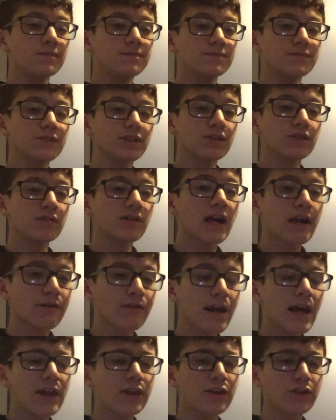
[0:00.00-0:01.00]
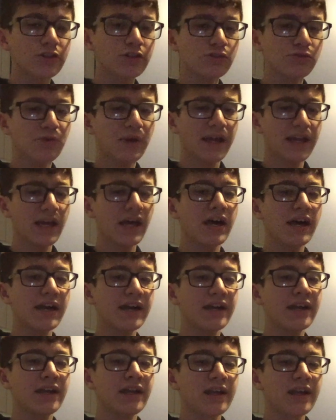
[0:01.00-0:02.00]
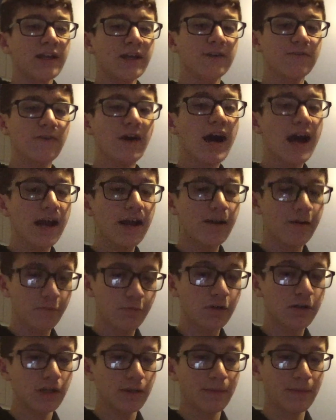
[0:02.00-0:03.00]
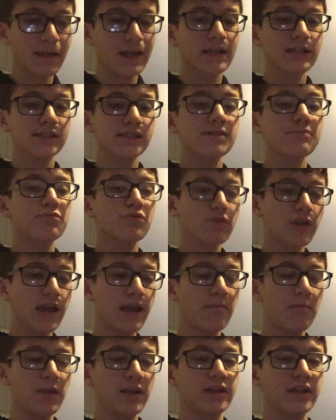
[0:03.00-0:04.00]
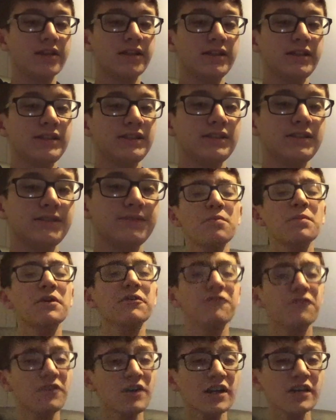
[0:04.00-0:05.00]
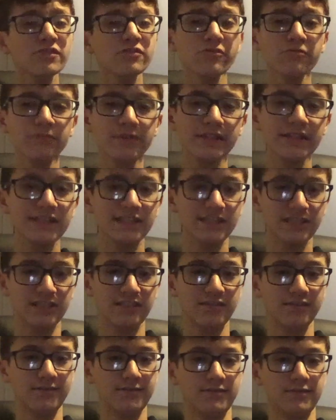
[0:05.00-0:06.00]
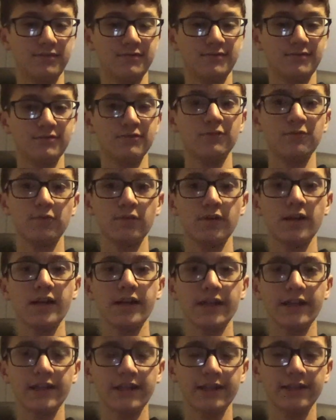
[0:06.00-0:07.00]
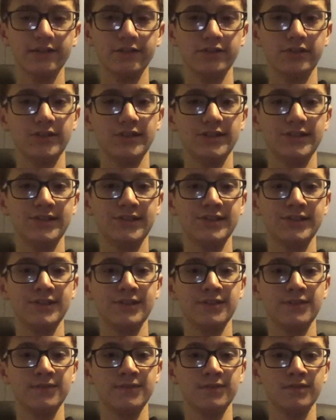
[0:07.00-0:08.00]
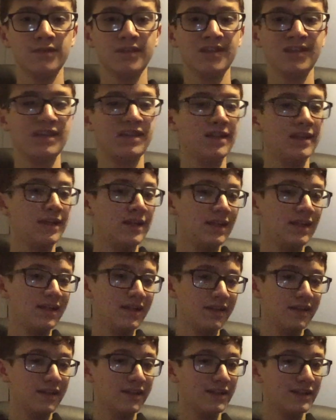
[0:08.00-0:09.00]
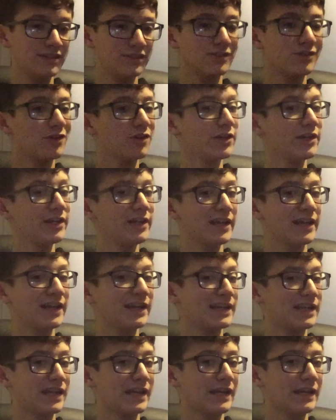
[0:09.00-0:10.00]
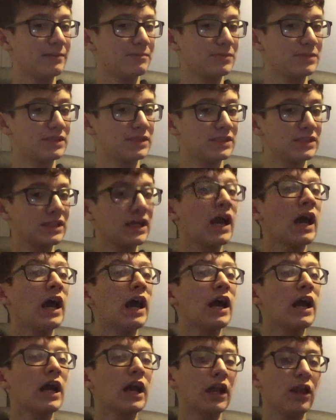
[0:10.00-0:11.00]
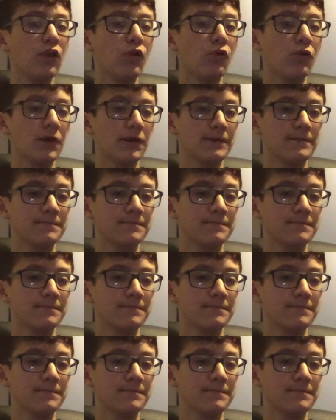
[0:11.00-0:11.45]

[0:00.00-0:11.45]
So I rather do AI if I were to make a simple game like this. The final reason why they do this is naughty nicknames galore.